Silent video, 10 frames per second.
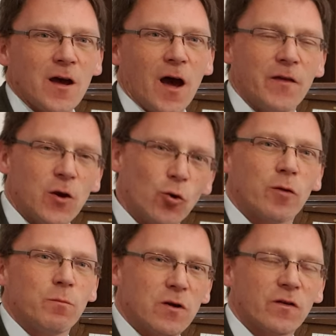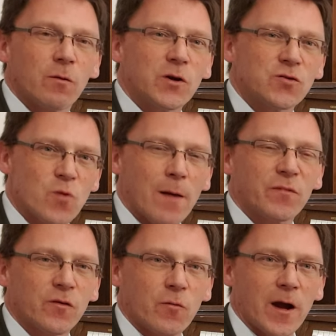and the organ music which
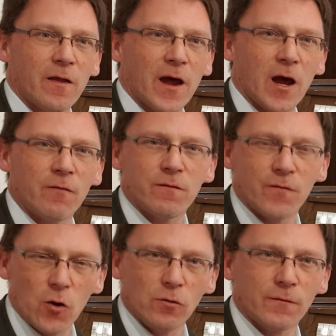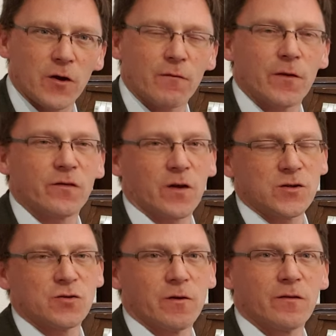wraps around that have evolved over the
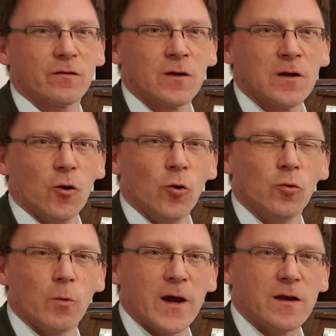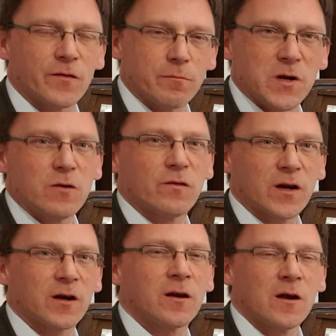centuries. Always the
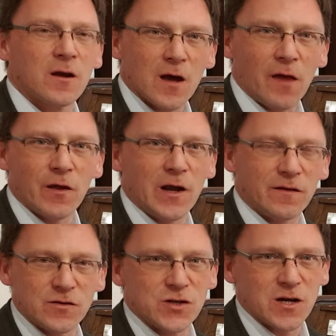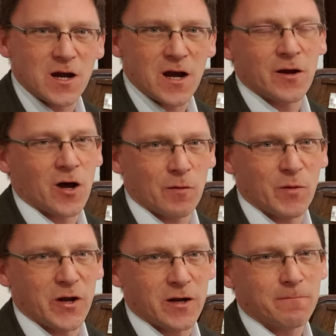music and the liturgy in
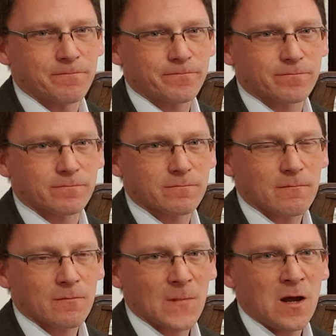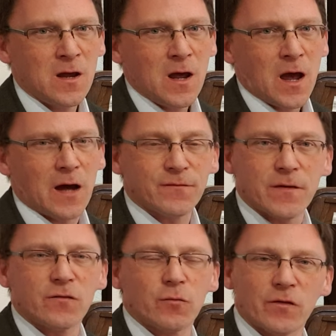harmony. After
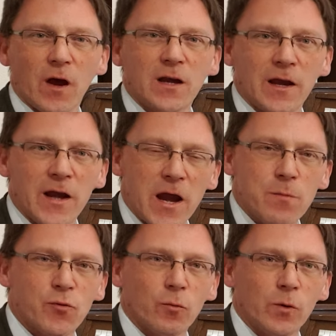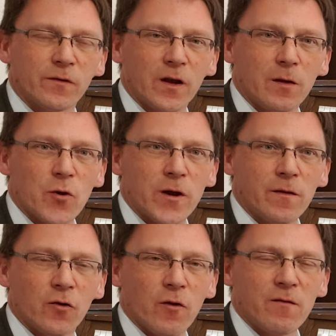this recital in April, we'll celebrate
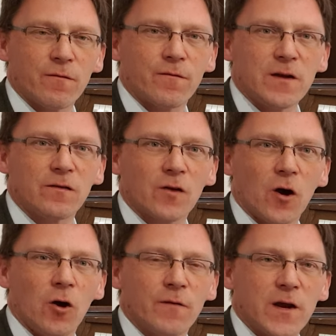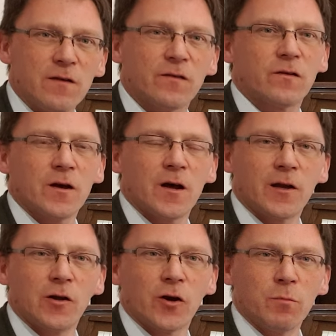the great feast of Easter
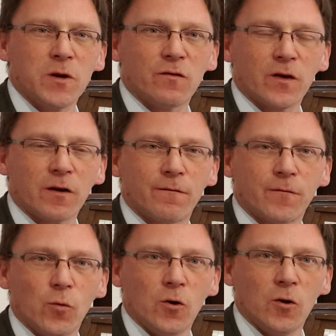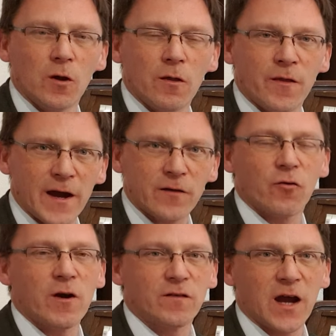and look at music for that
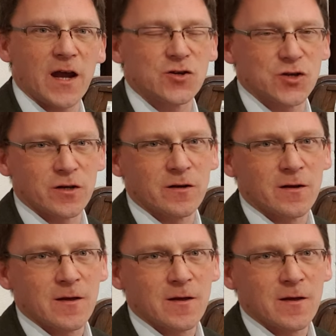great occasion.